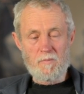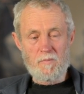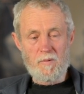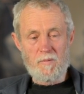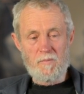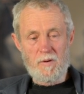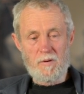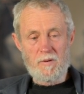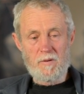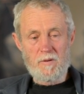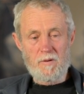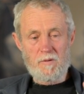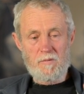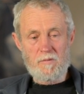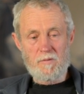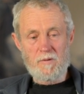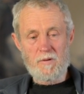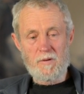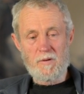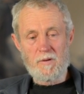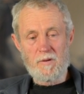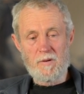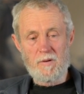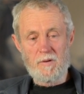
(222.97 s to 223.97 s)
within the
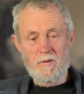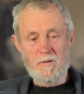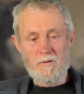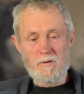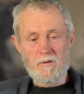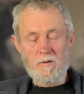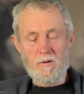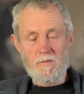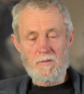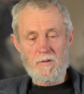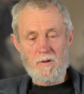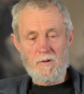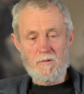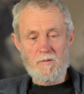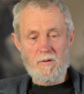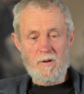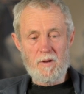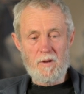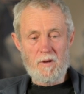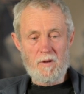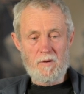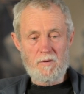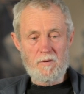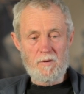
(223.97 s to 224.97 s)
trees and on the
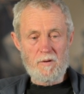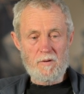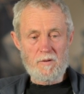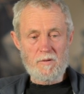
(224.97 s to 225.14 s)
ground you